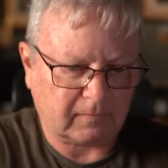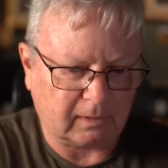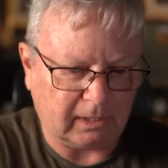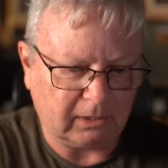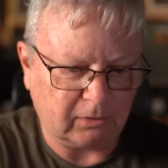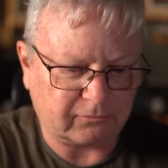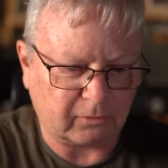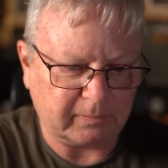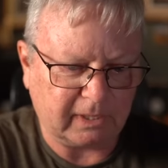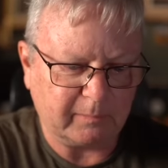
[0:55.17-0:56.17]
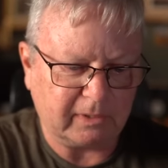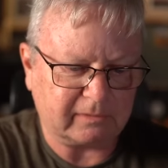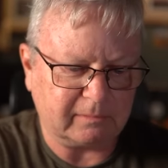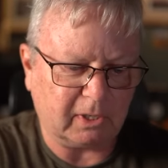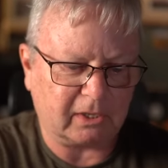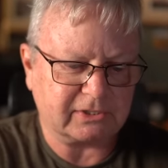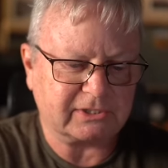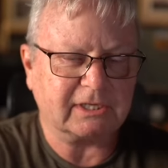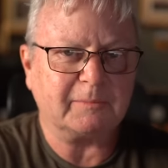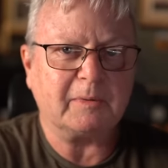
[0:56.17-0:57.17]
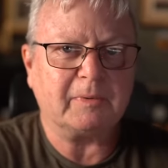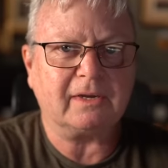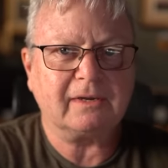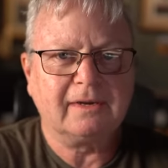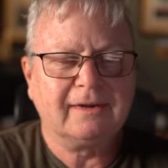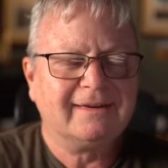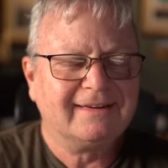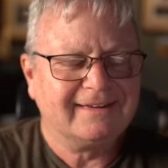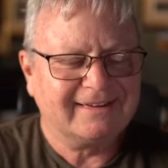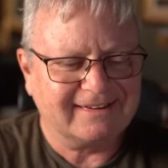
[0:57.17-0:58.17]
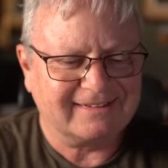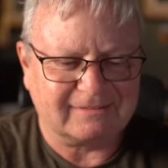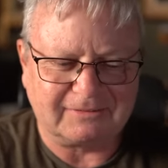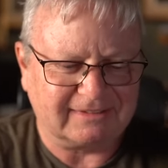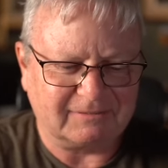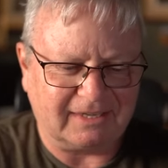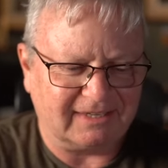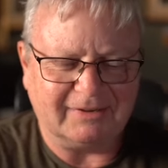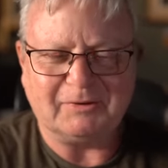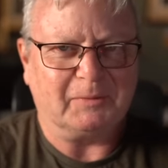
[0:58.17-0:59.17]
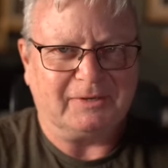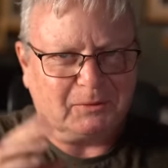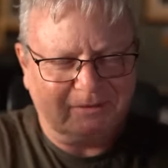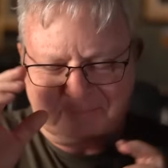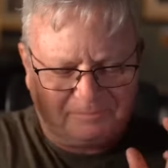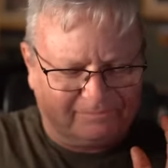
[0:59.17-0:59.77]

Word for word: hello from Nam Marcus in Namibia. I love it when all